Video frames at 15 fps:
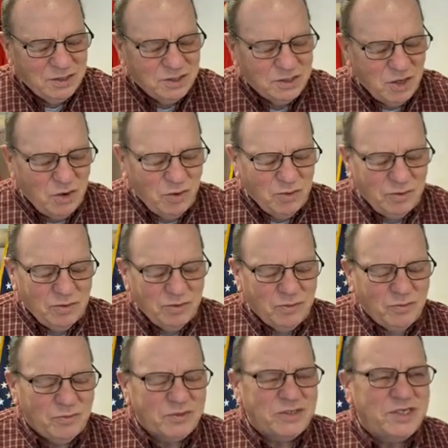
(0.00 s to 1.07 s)
So
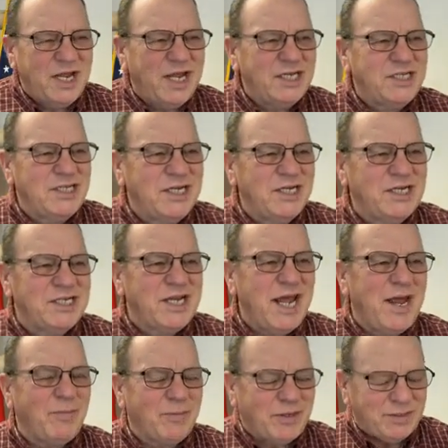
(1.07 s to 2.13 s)
test and
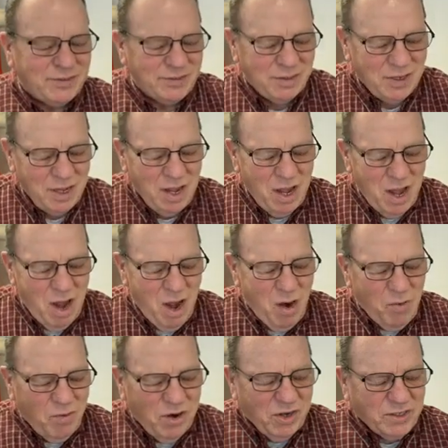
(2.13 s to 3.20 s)
examine.
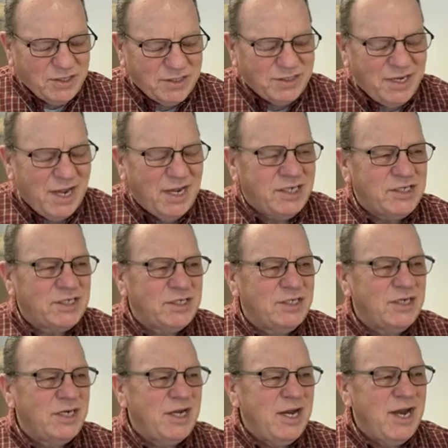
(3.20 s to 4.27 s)
We are to test
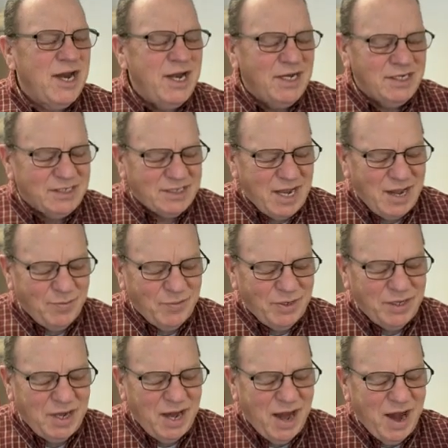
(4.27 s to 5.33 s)
and
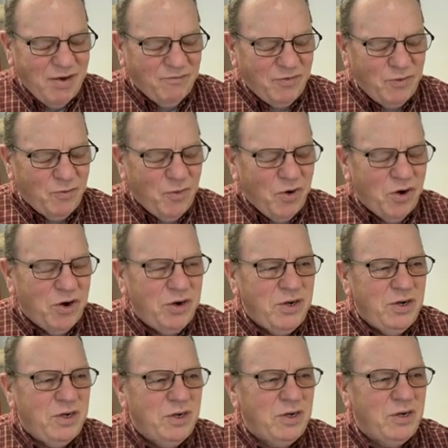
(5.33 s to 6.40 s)
examine every
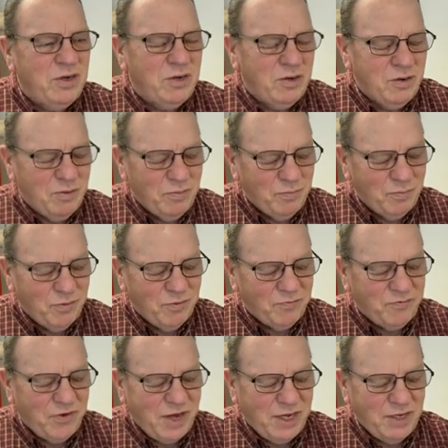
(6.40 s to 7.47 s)
word,
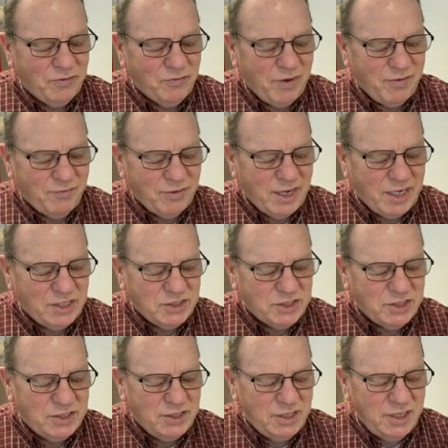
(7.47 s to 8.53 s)
prophetic
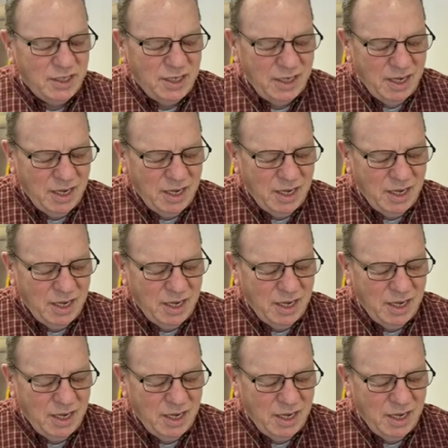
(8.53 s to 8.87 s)
revelation,